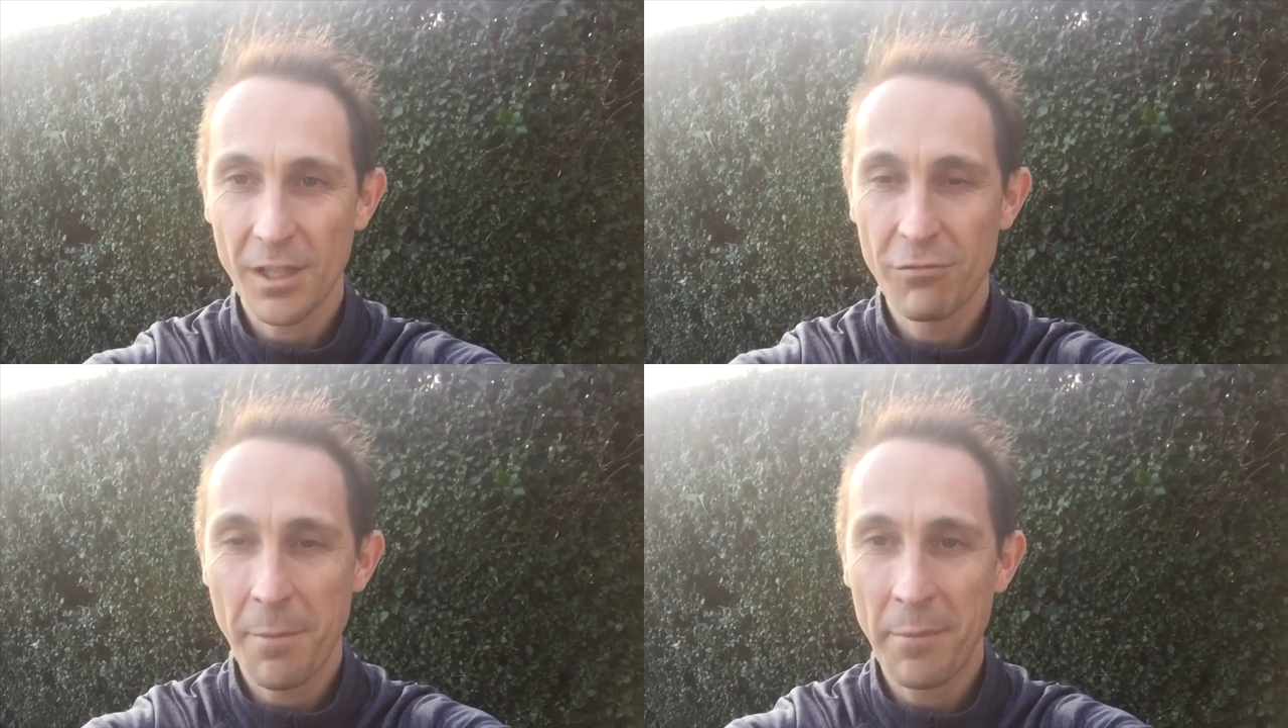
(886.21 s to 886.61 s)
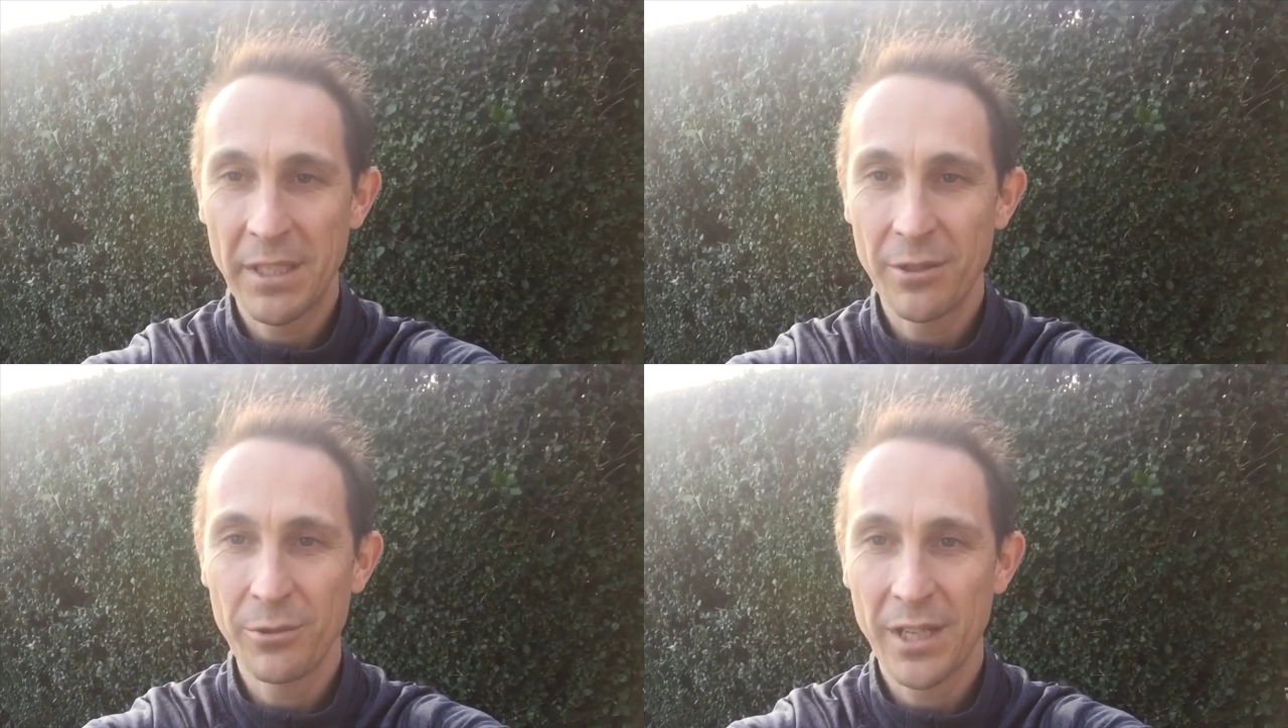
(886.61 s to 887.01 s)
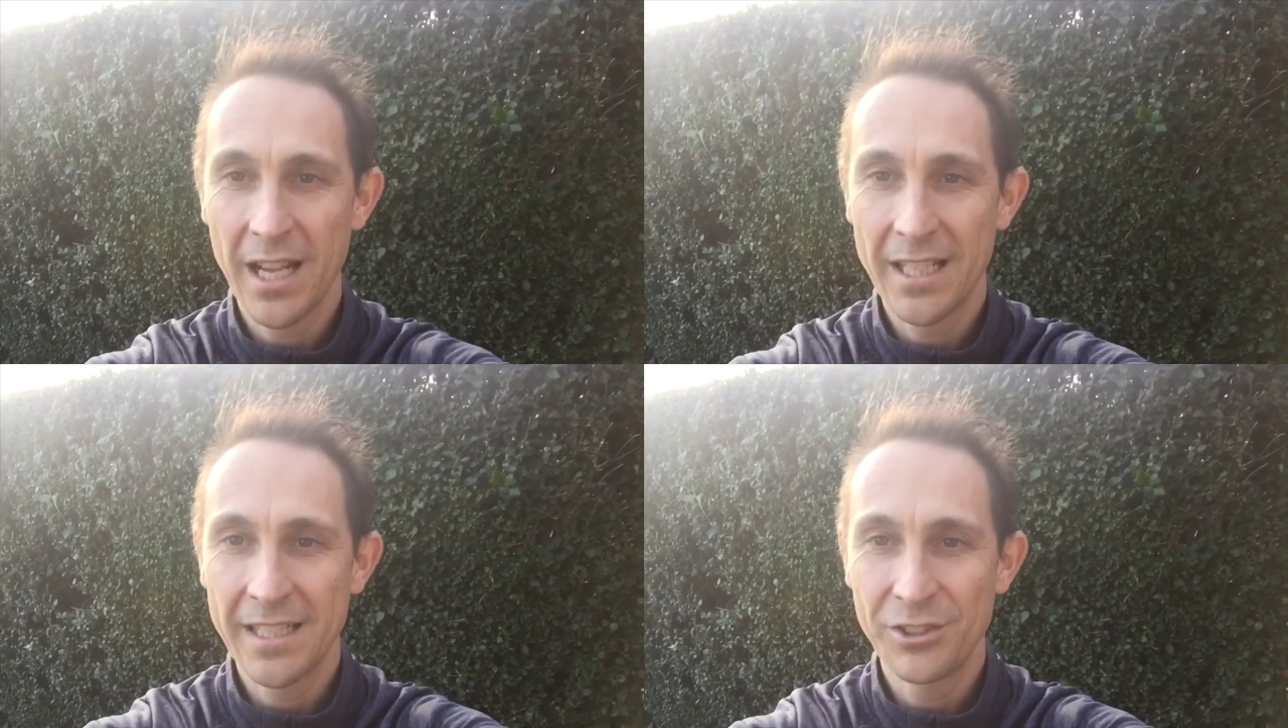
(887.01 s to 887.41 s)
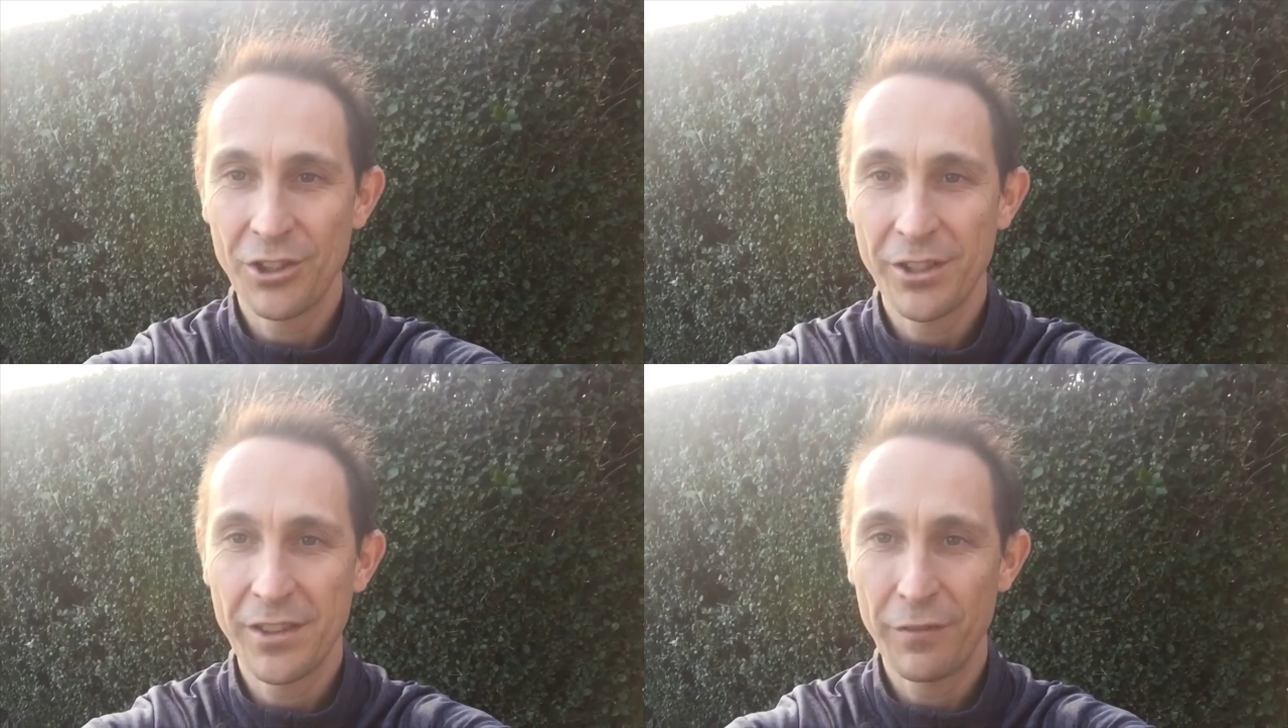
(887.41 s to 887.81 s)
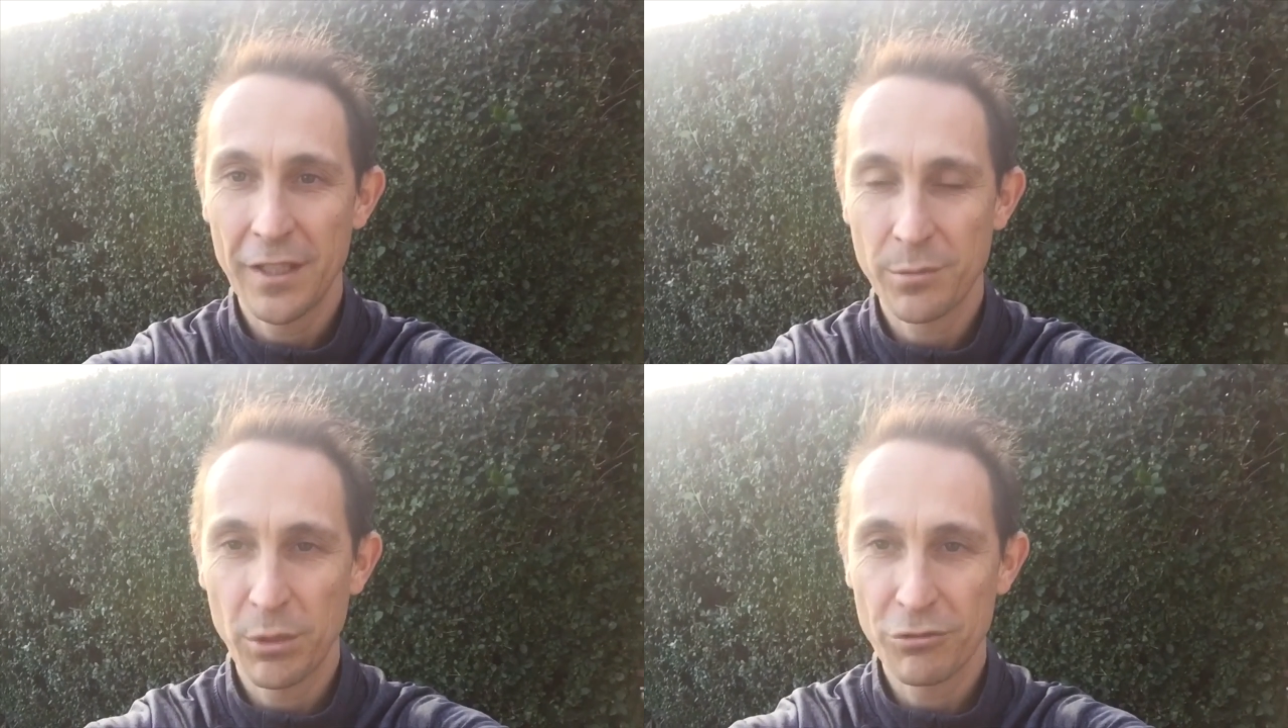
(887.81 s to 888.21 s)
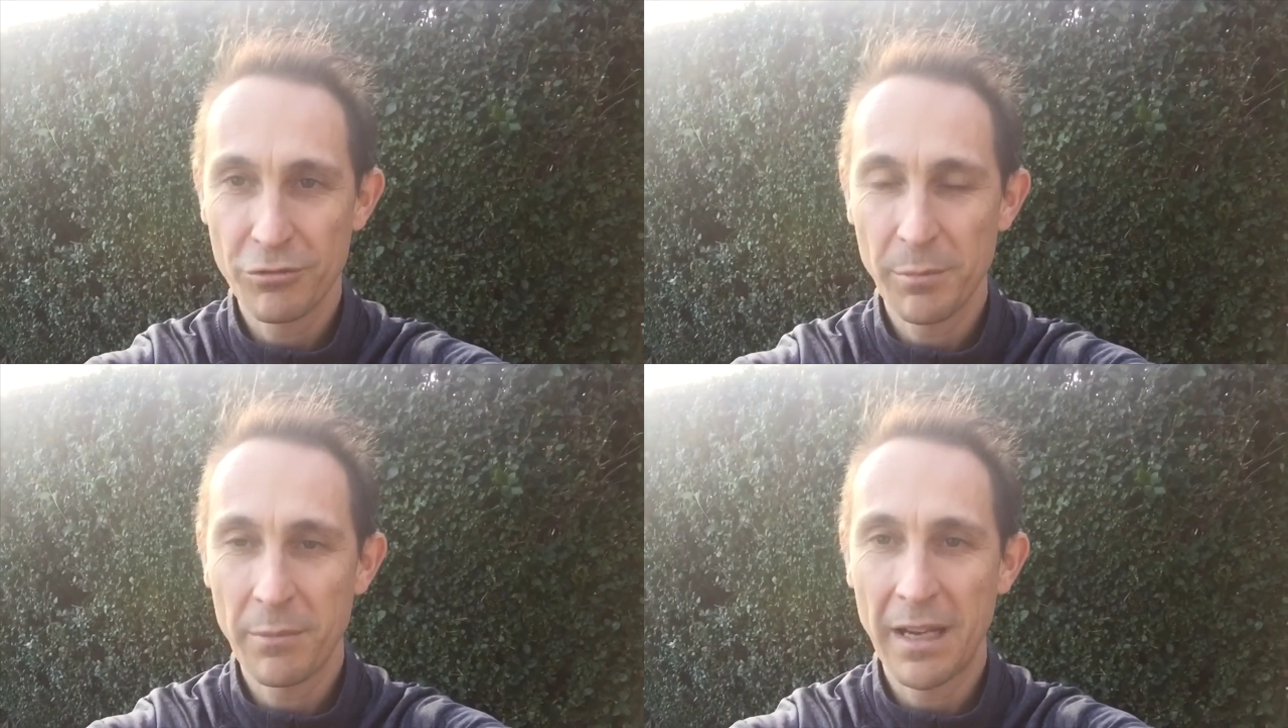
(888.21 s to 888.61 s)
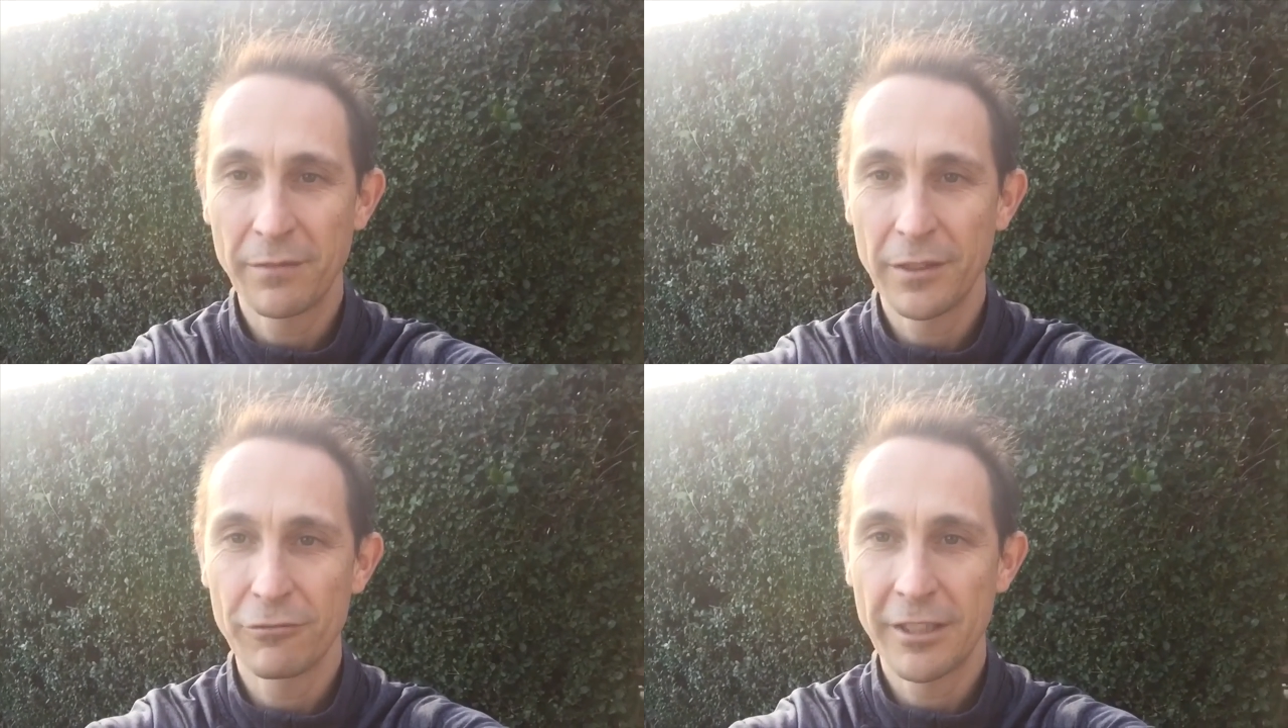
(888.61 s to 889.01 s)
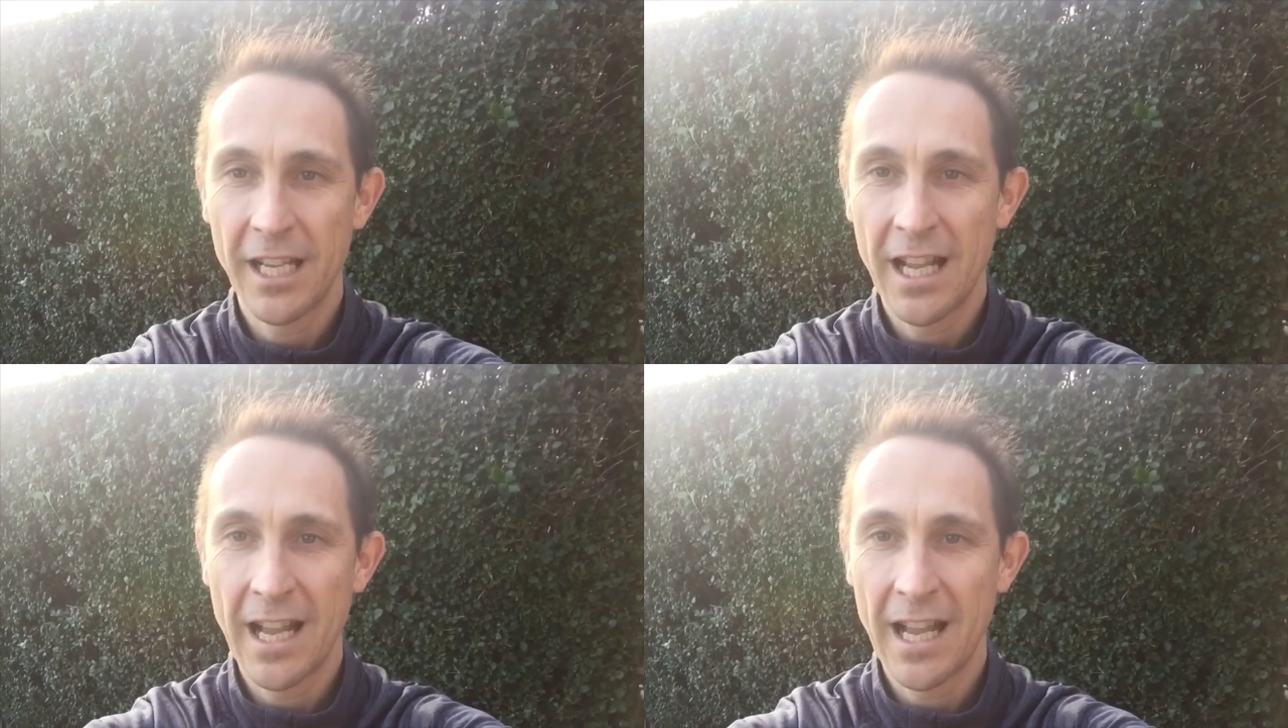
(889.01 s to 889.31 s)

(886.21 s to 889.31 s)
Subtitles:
Remember, you can join the Facebook group The Mindful Runner,